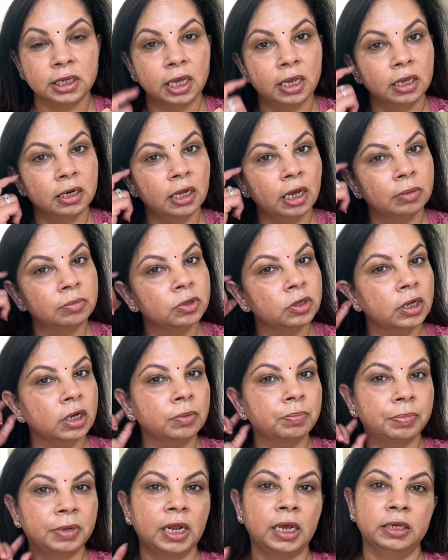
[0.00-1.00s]
and I'm gonna
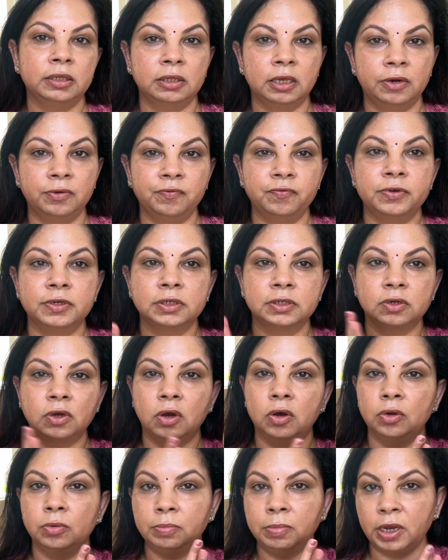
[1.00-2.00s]
apply that first
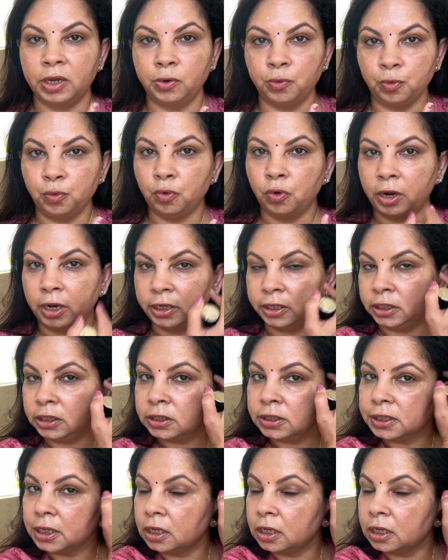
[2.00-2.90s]
on my right,